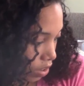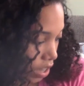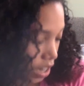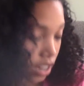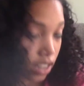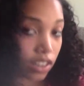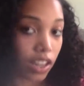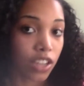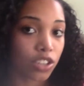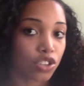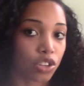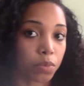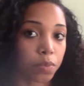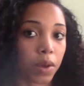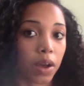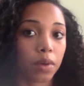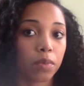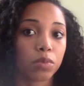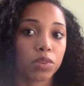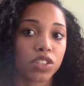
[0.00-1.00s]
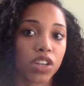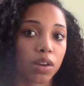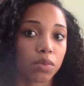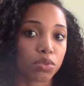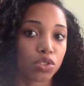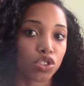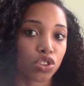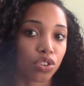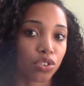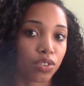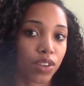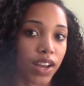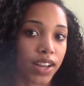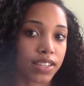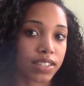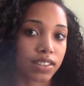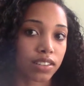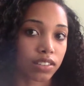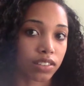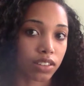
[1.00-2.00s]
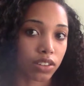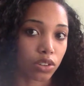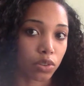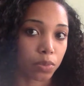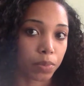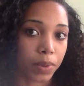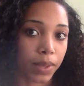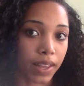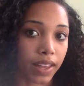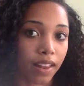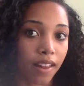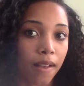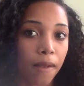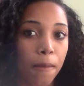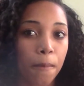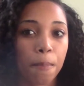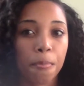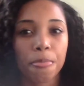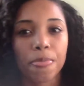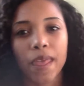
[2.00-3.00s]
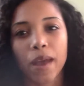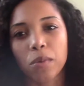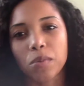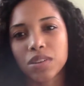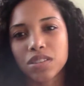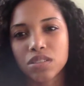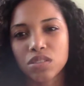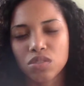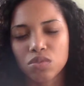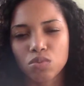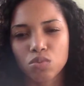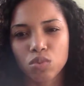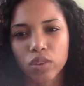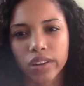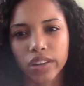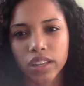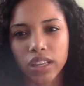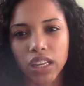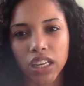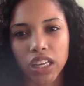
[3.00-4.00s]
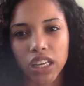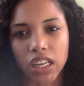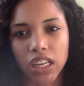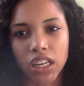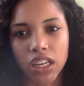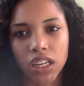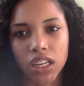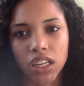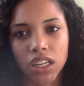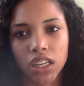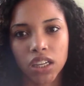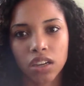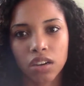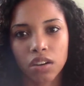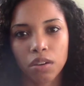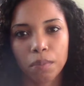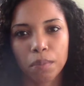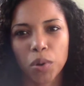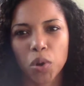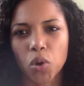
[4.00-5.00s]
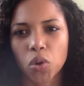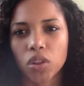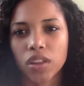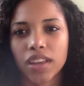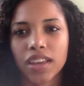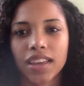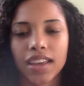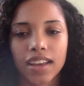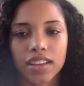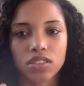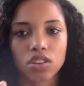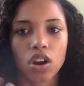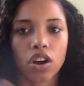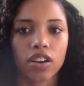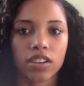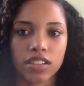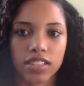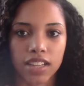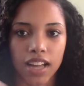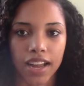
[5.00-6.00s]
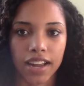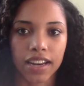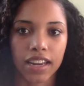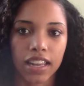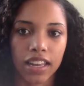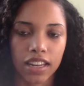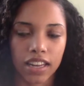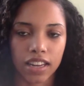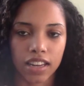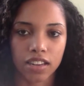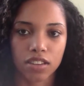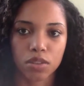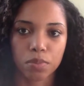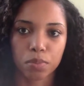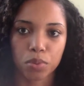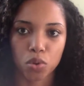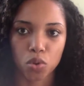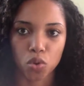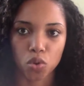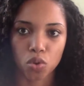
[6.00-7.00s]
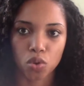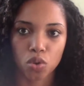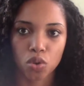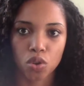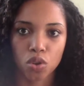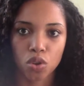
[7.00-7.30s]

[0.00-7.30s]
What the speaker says: an electric pump, which I will show you guys in a little bit, that wasn't really pulling as hard as I needed it to pull.